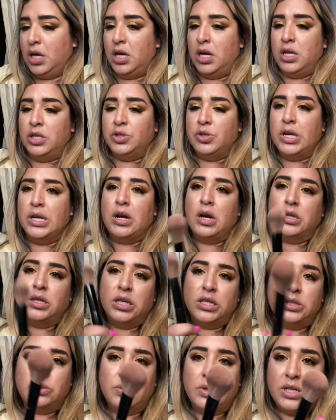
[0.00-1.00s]
So I got
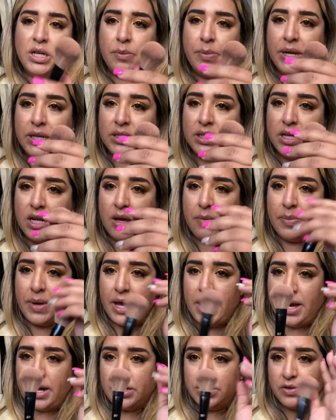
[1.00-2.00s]
this one. I picked it up
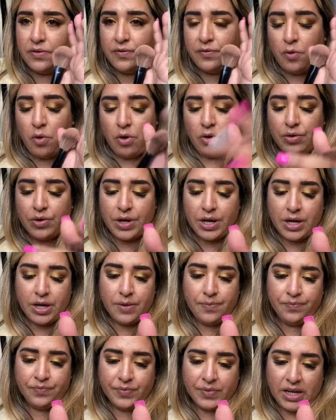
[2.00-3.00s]
at
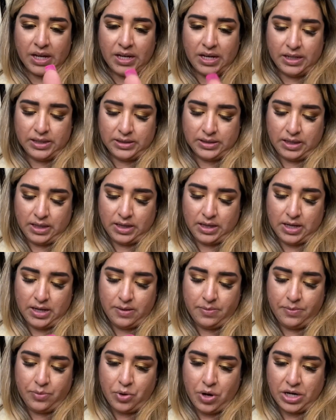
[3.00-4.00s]
Sephora, and it's
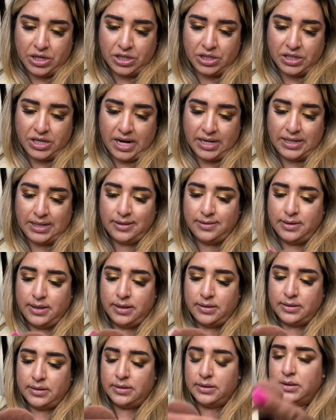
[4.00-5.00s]
the brush
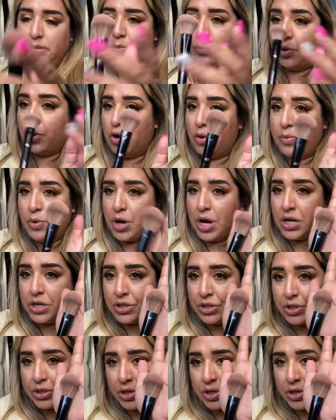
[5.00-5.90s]
96 Pro brush.